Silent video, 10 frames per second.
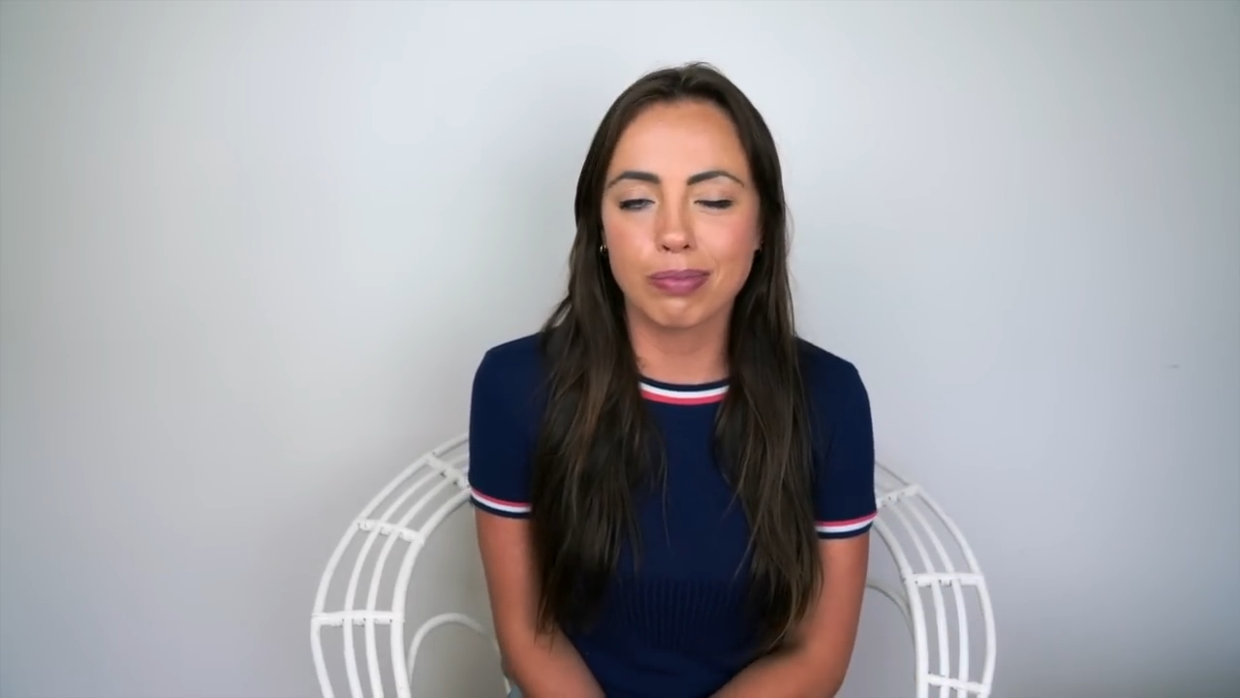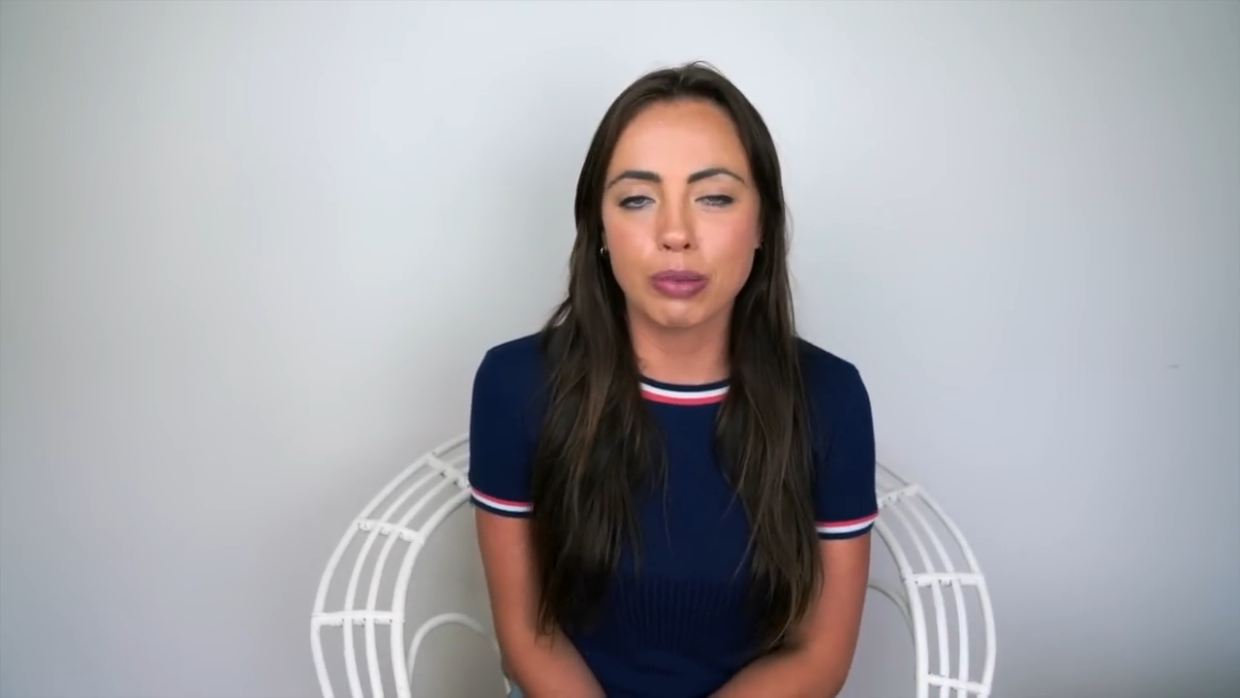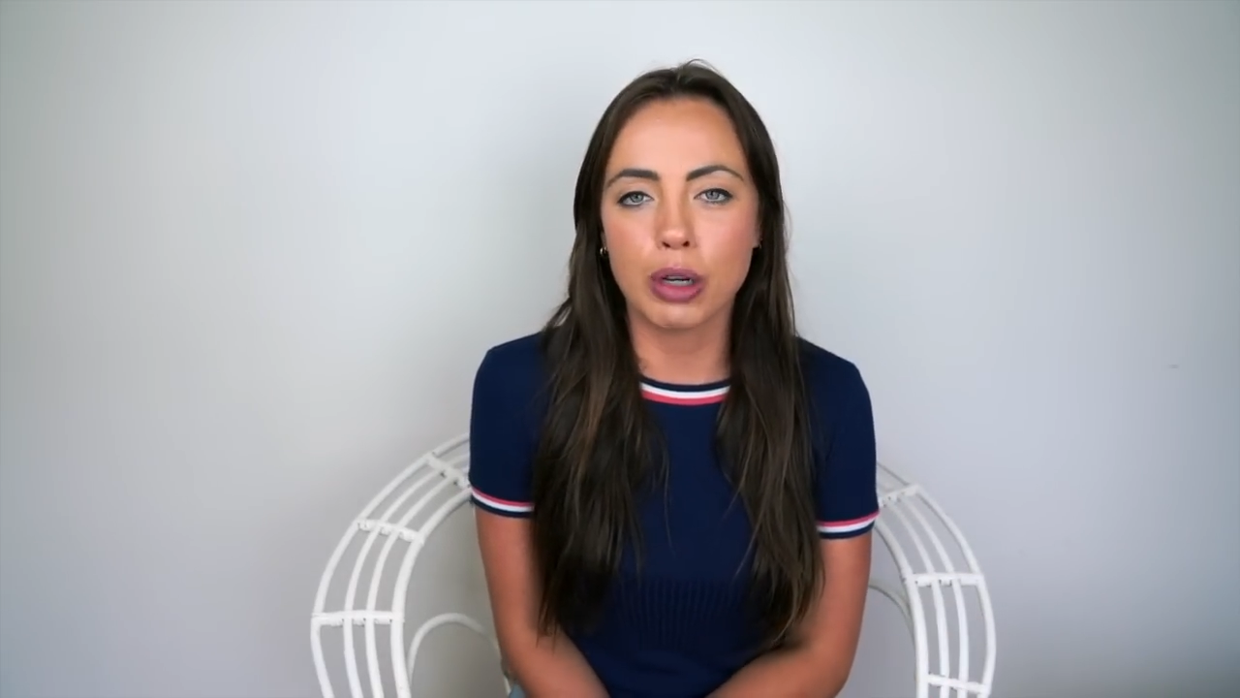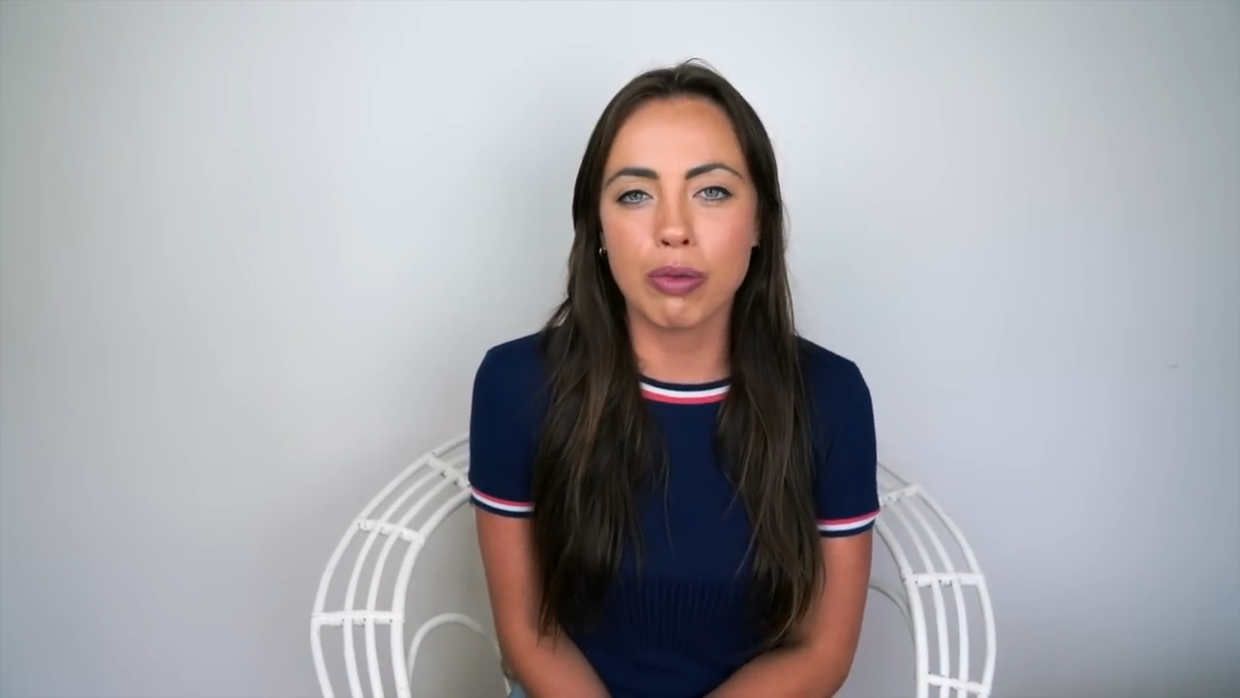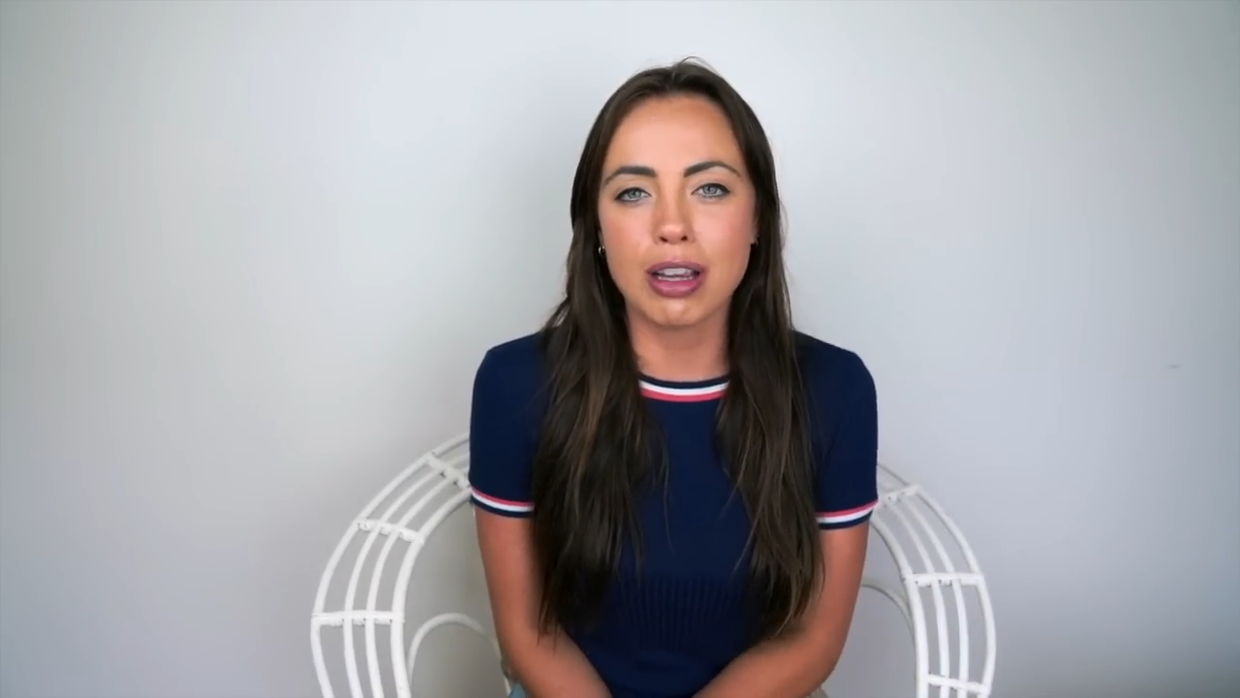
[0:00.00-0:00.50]

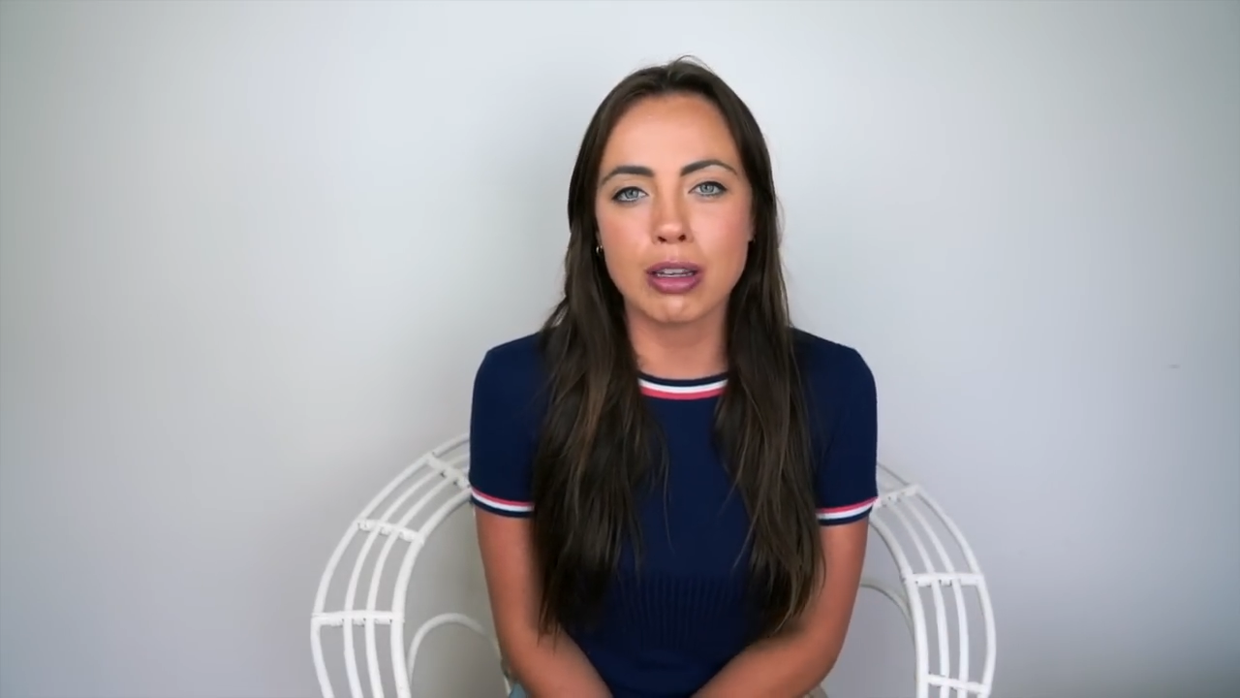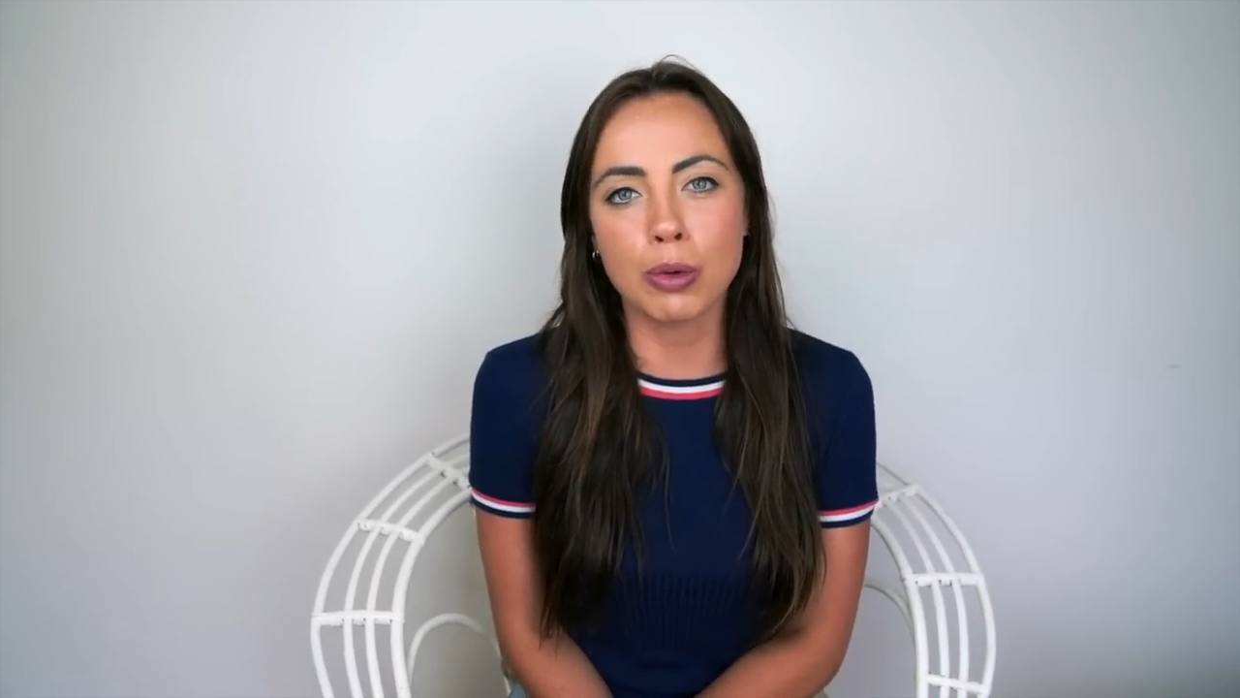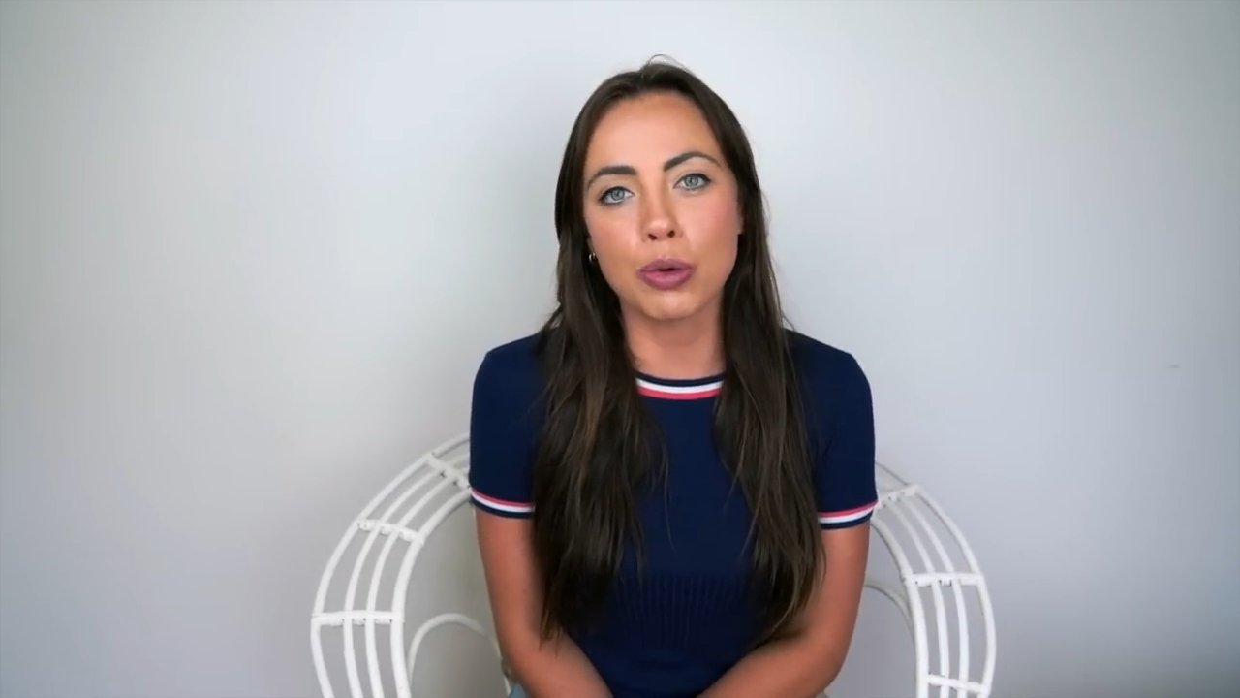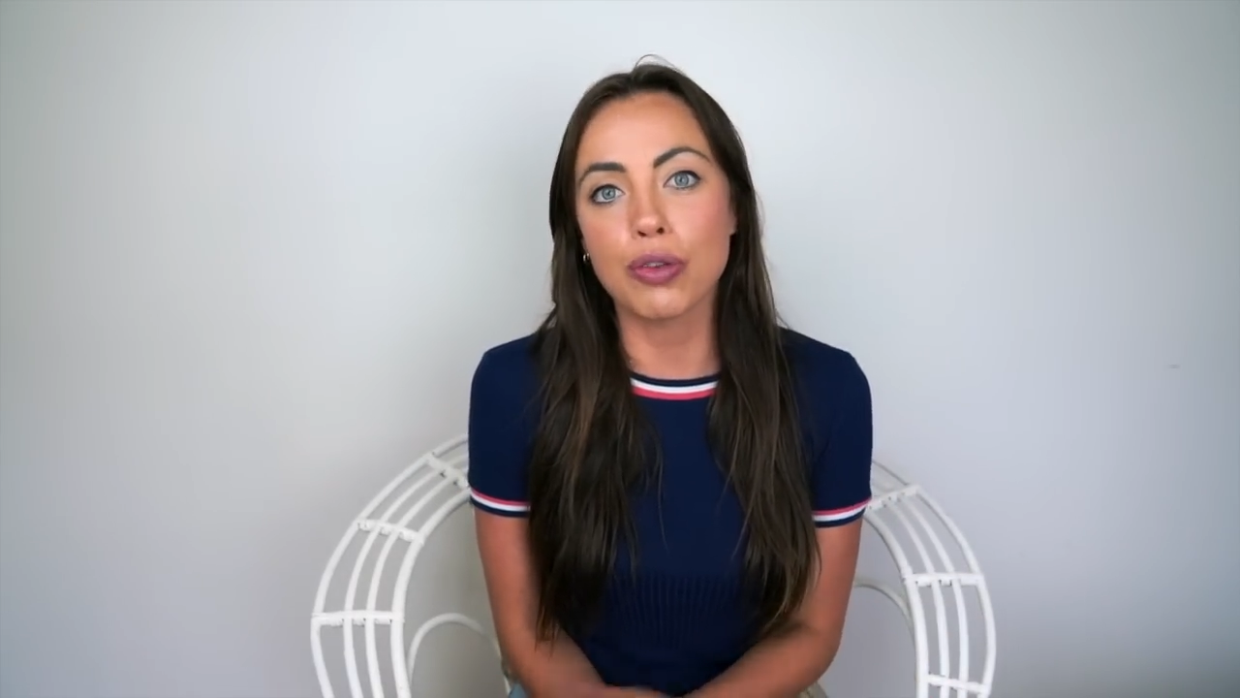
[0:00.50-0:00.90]
pretty reasonable